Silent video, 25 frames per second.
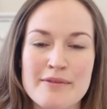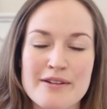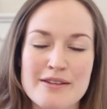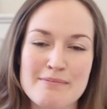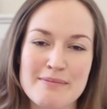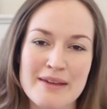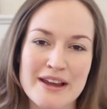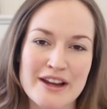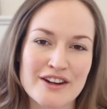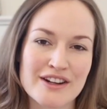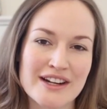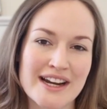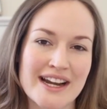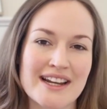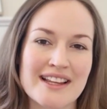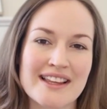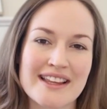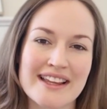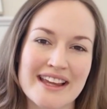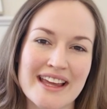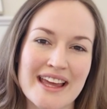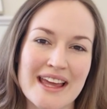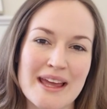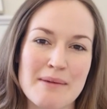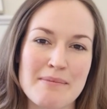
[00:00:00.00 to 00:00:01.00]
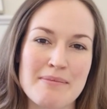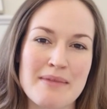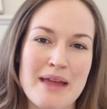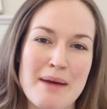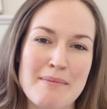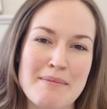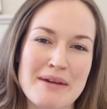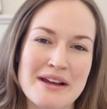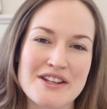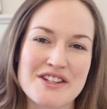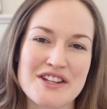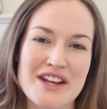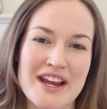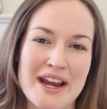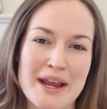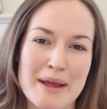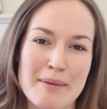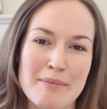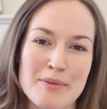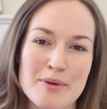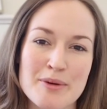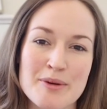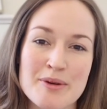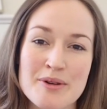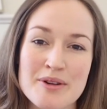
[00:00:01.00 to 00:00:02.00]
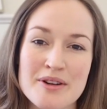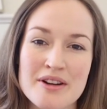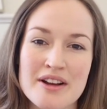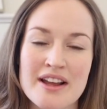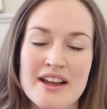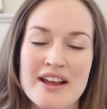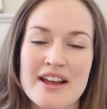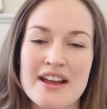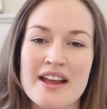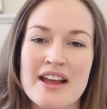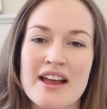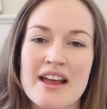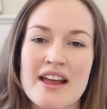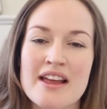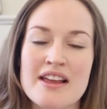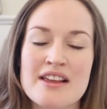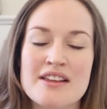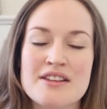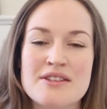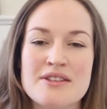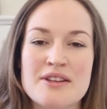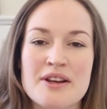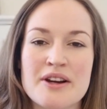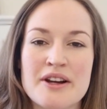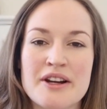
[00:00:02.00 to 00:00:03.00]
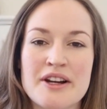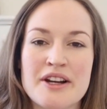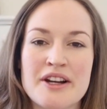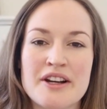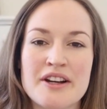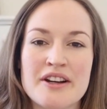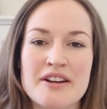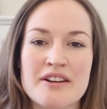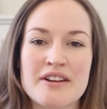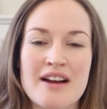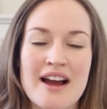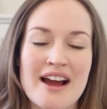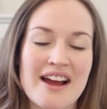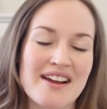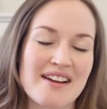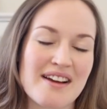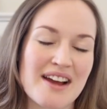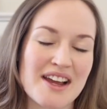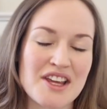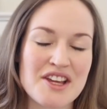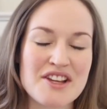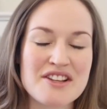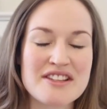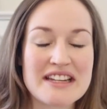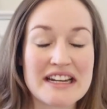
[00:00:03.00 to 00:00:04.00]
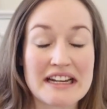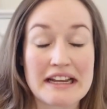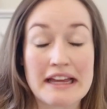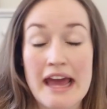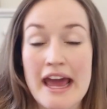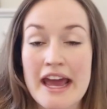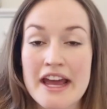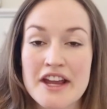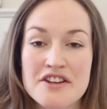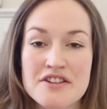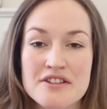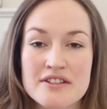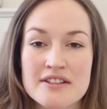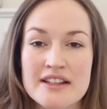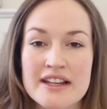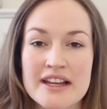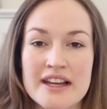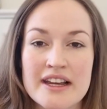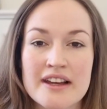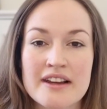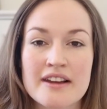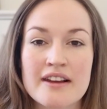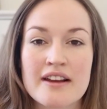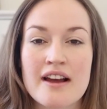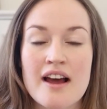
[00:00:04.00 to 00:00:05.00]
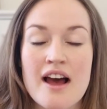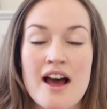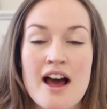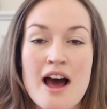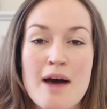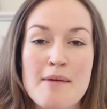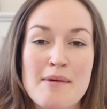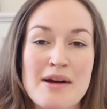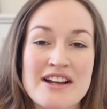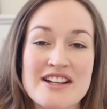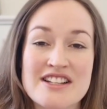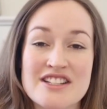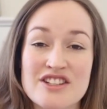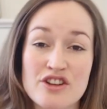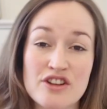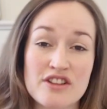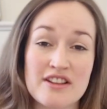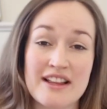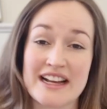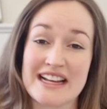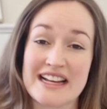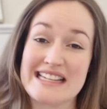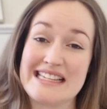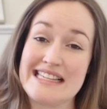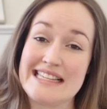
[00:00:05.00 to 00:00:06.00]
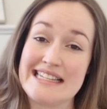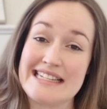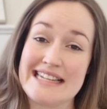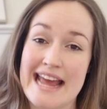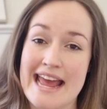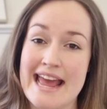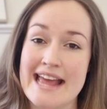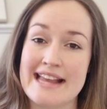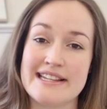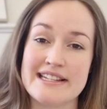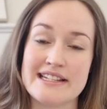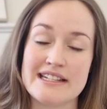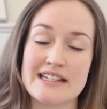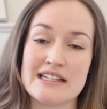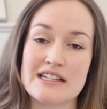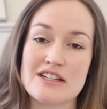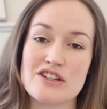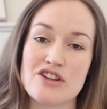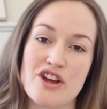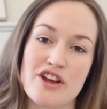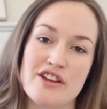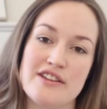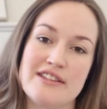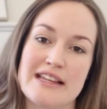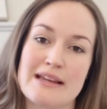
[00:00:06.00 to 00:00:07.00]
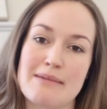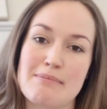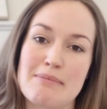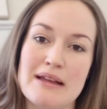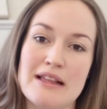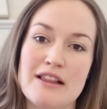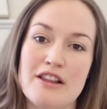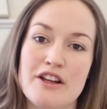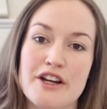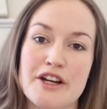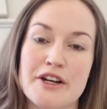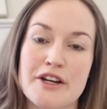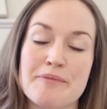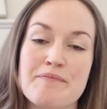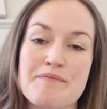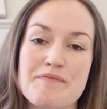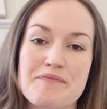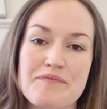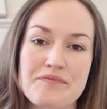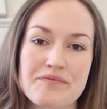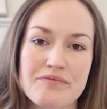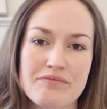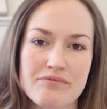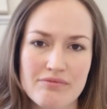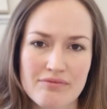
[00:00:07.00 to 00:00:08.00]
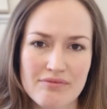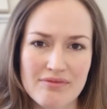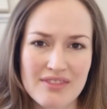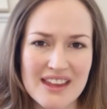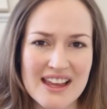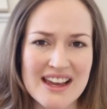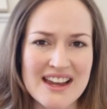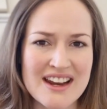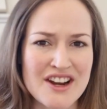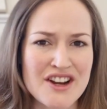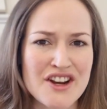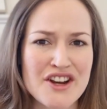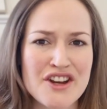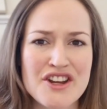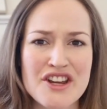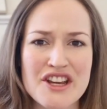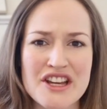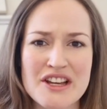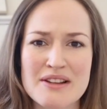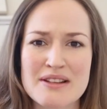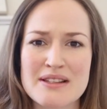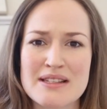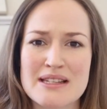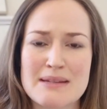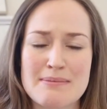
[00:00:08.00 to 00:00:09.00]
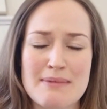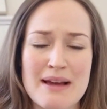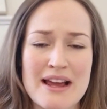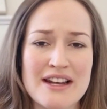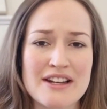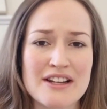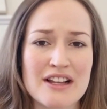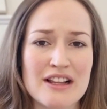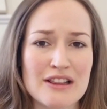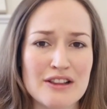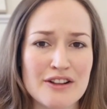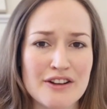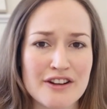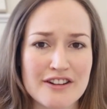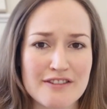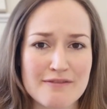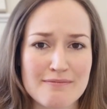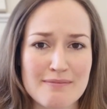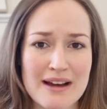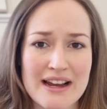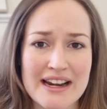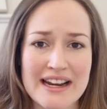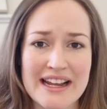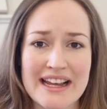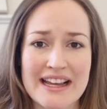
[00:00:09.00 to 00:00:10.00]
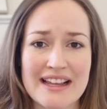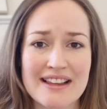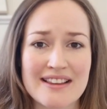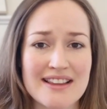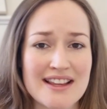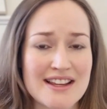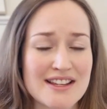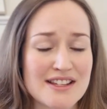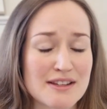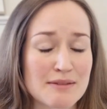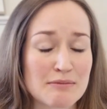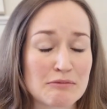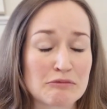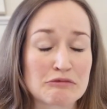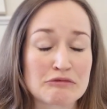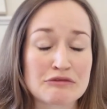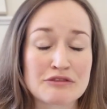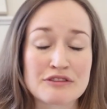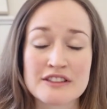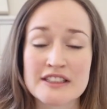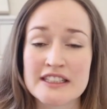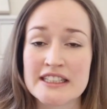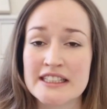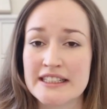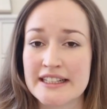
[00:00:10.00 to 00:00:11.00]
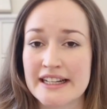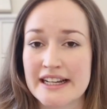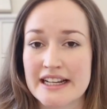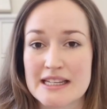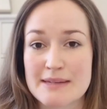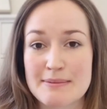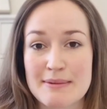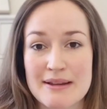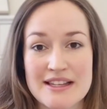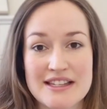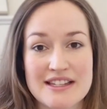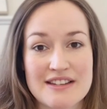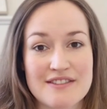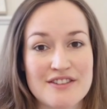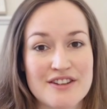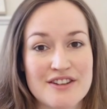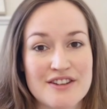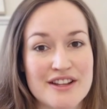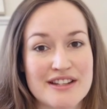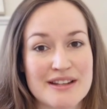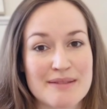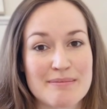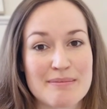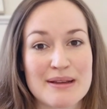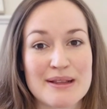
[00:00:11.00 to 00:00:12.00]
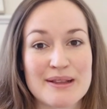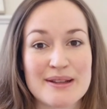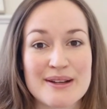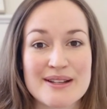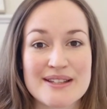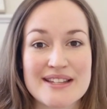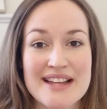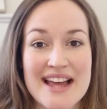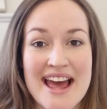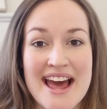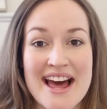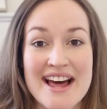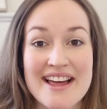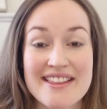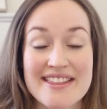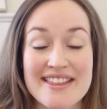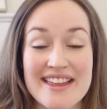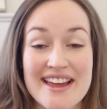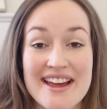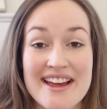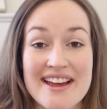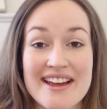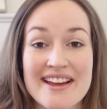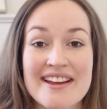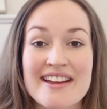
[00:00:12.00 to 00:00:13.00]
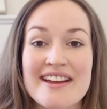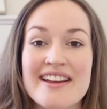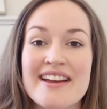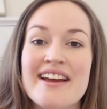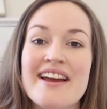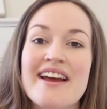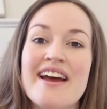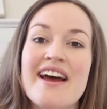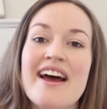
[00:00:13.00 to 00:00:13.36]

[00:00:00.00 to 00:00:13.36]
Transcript: with me cradling him that much anymore. So I use it occasionally. I just got like a standard nursing pillow. I know you can spend a lot of money. There's some really expensive nursing pillows out there.